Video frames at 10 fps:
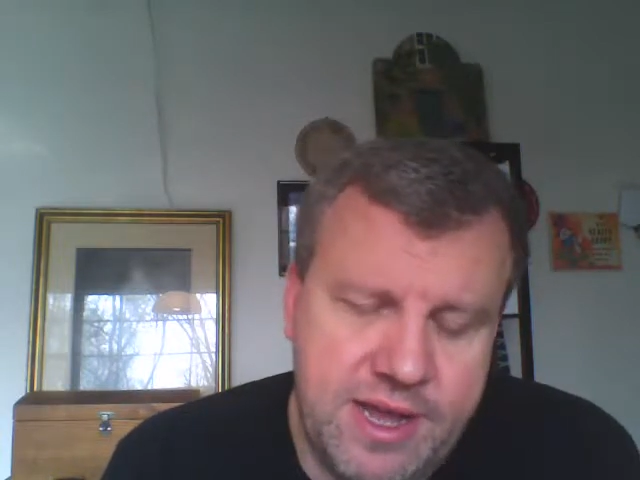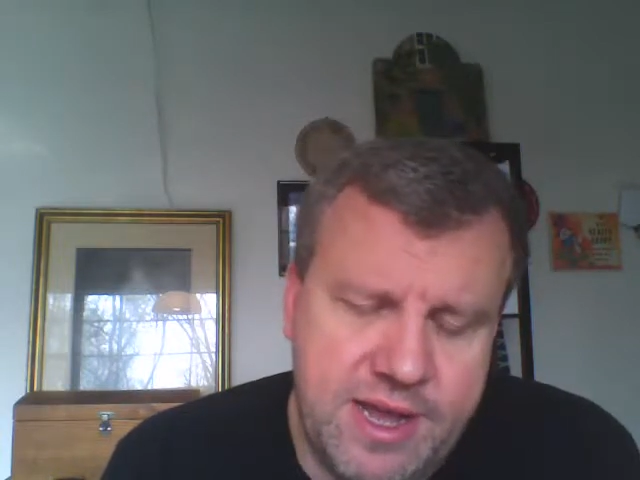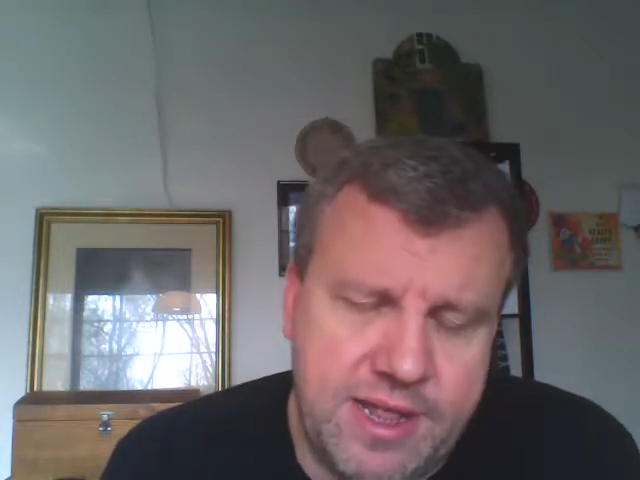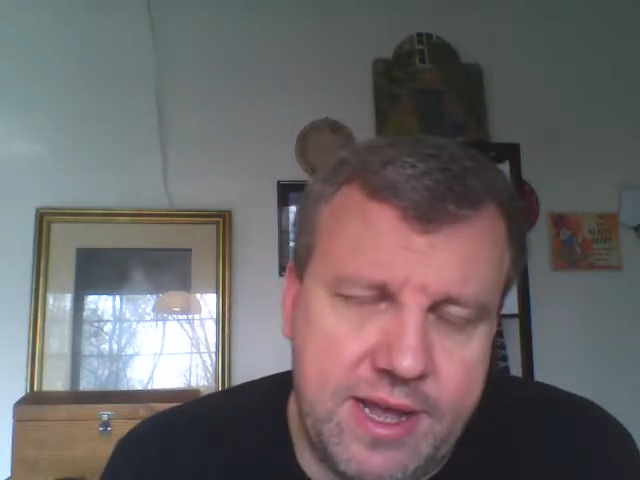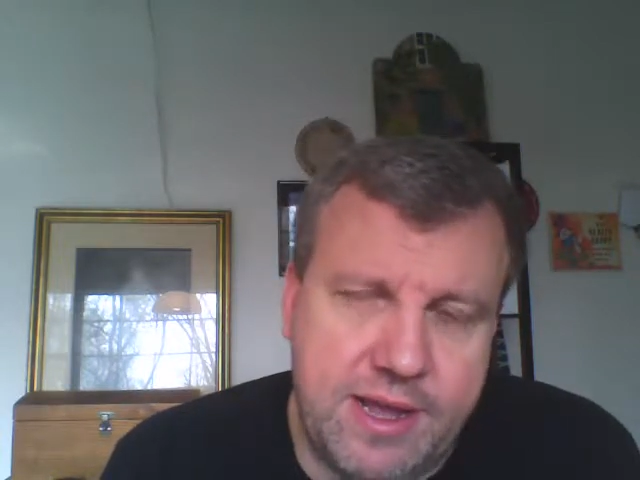
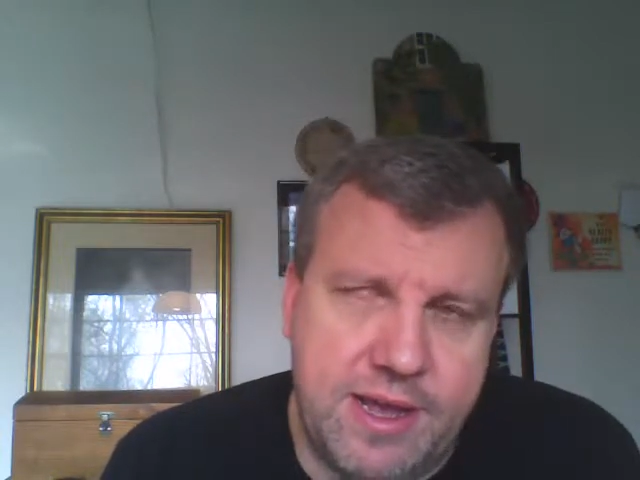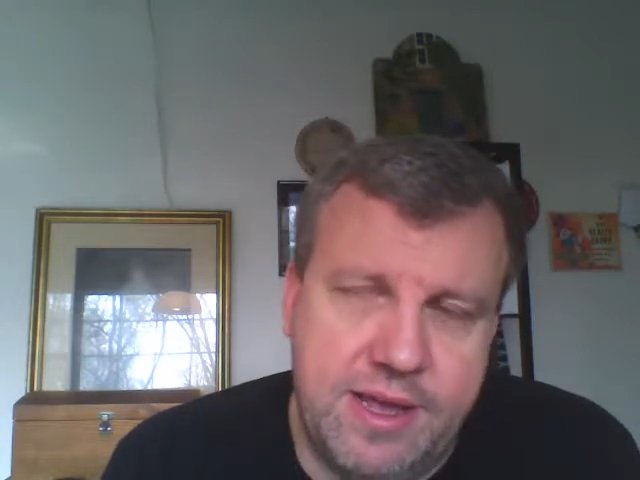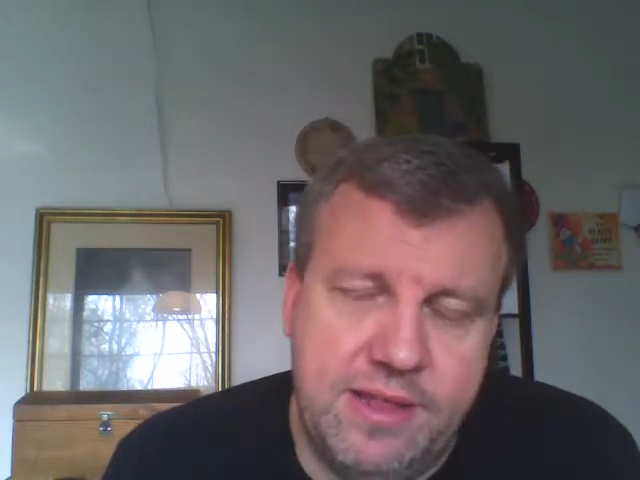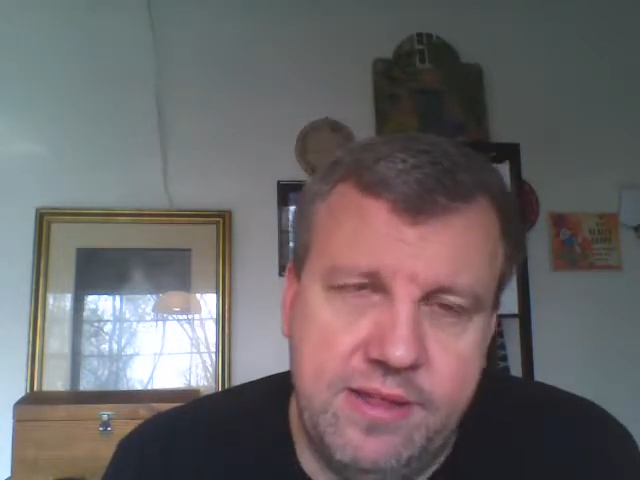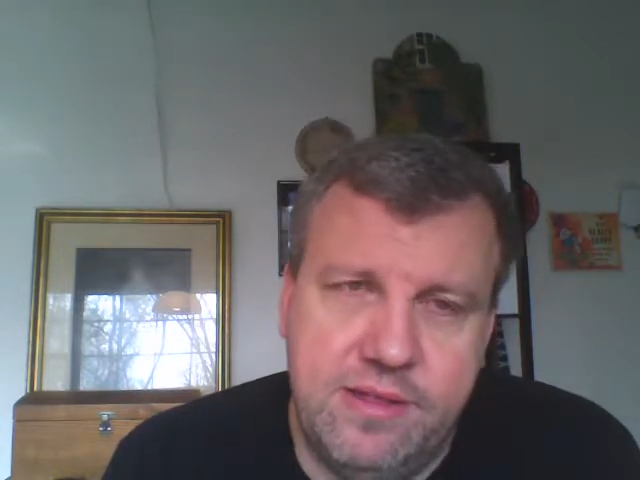Yeah, that
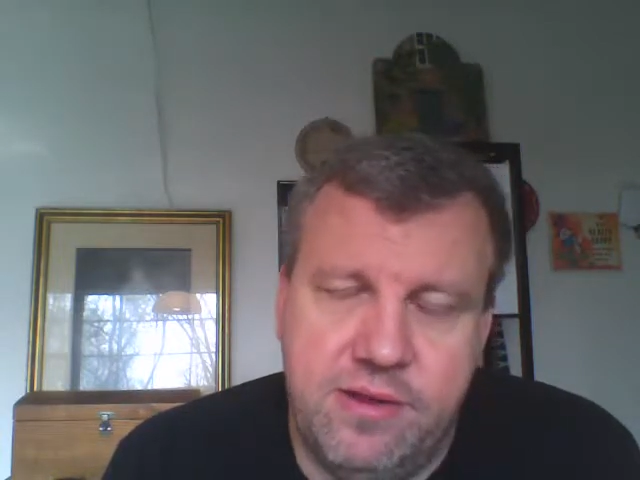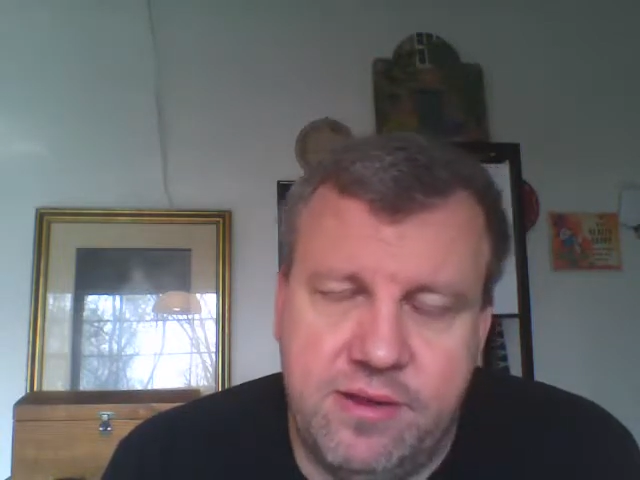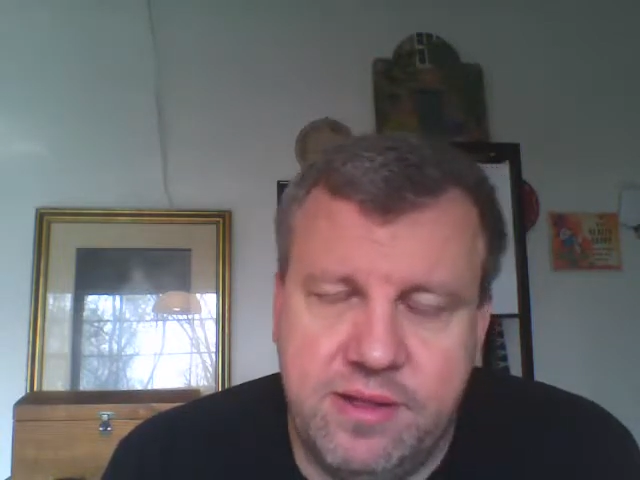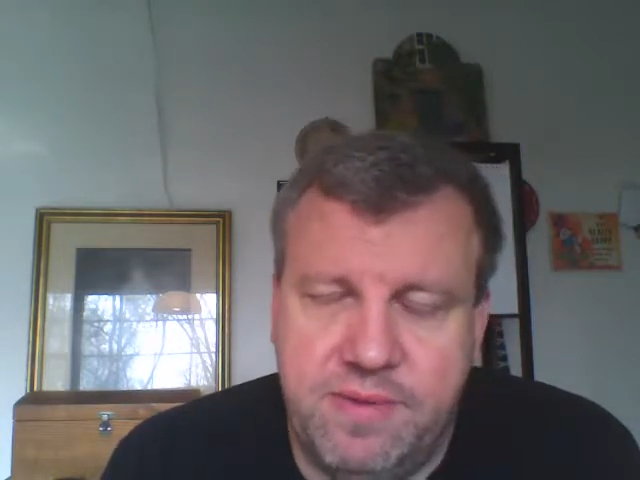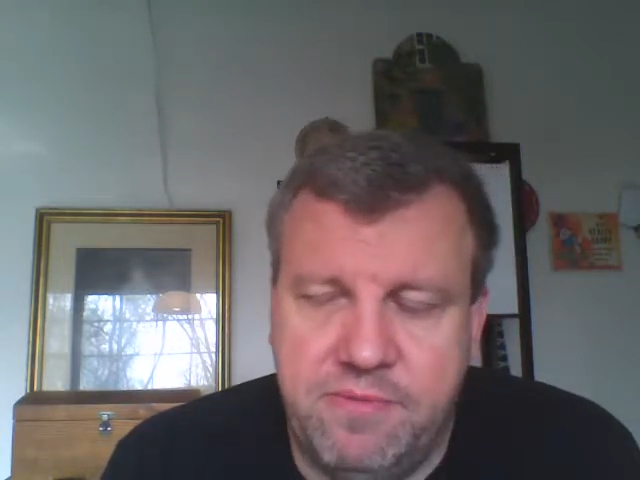guy
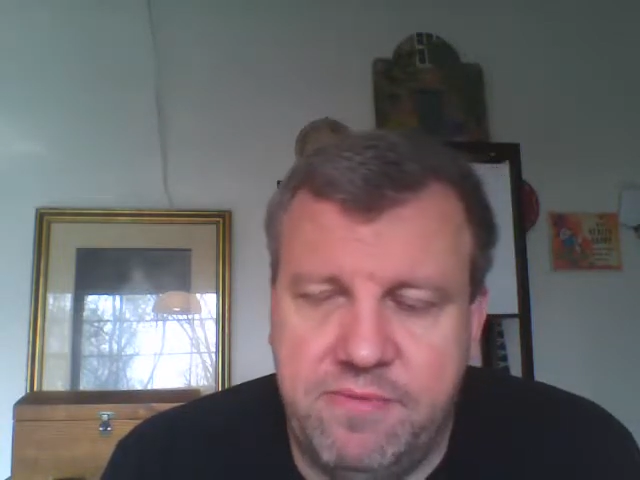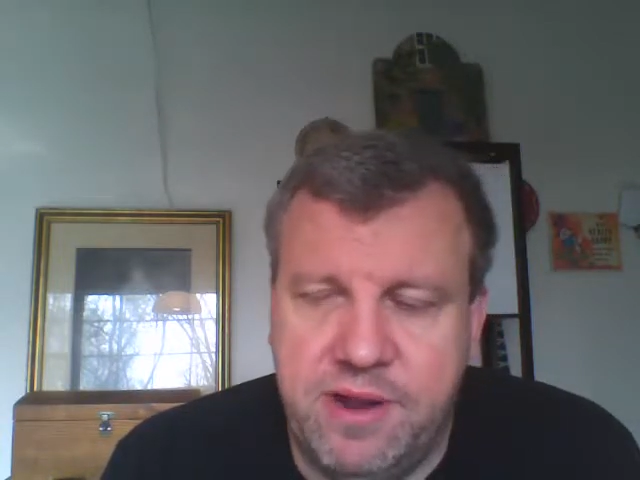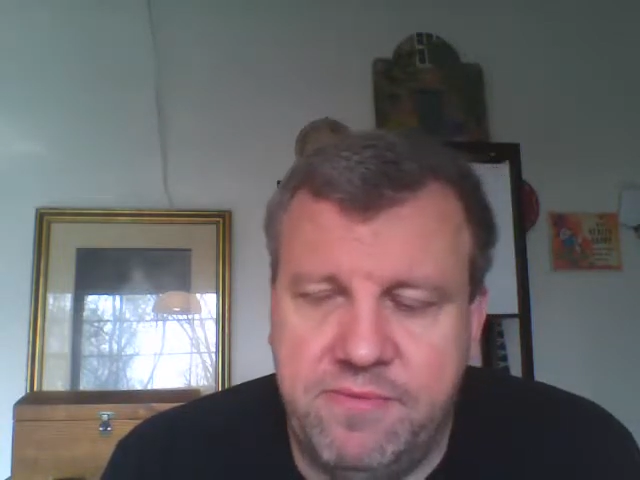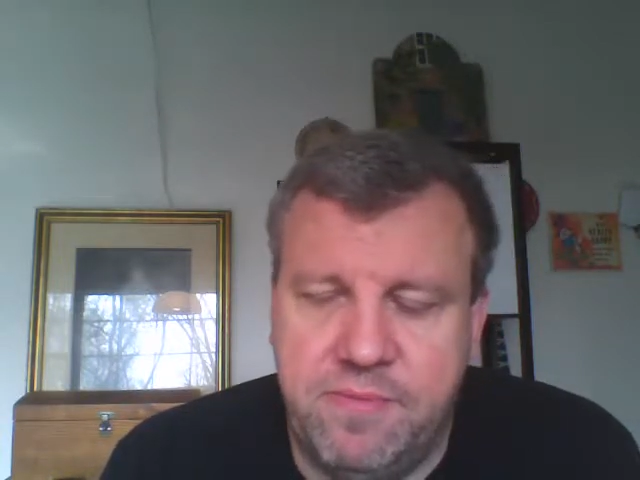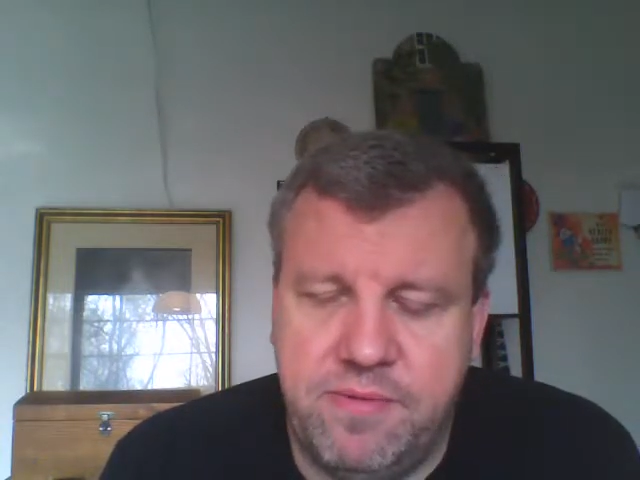talked about
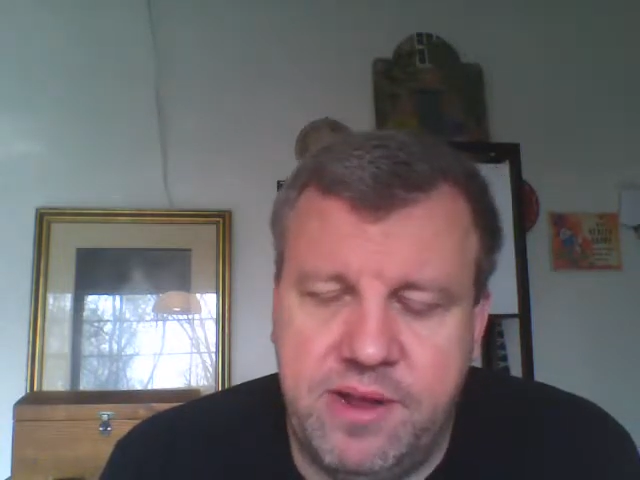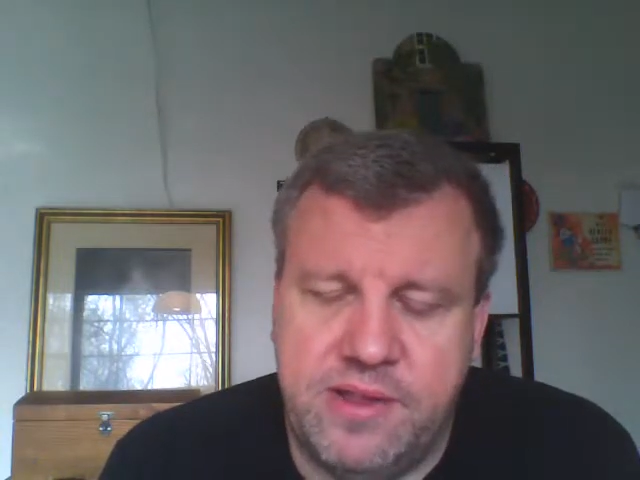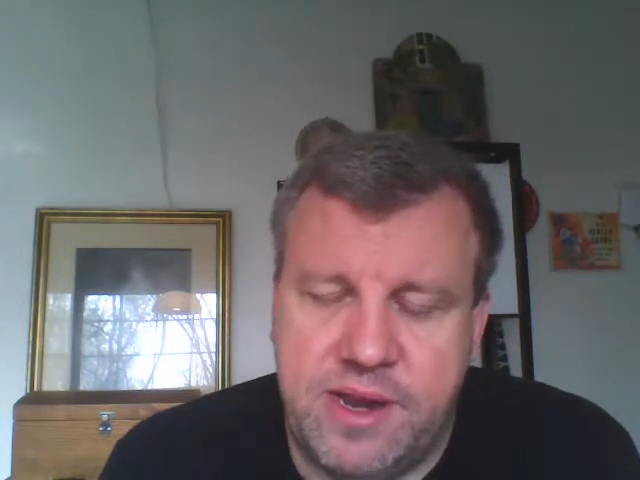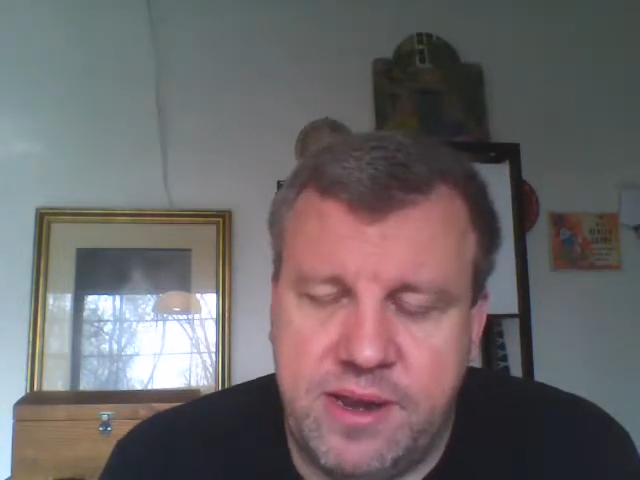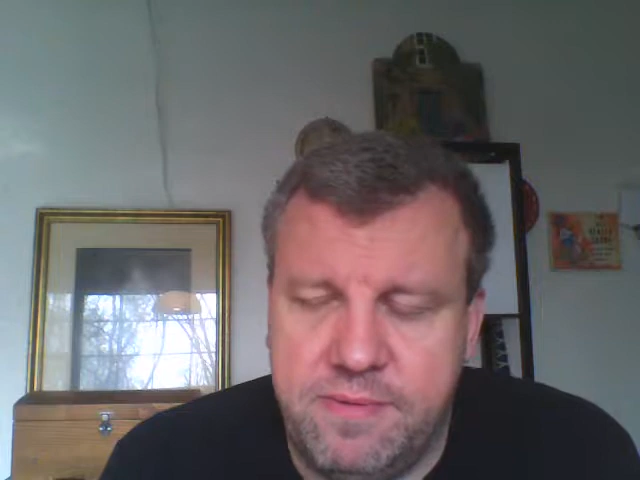running for
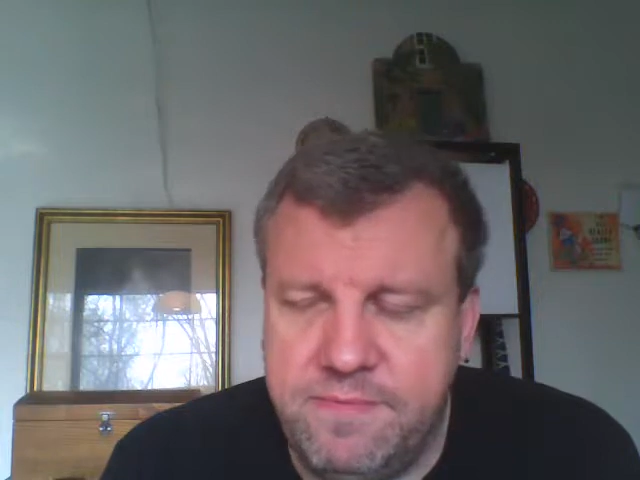president.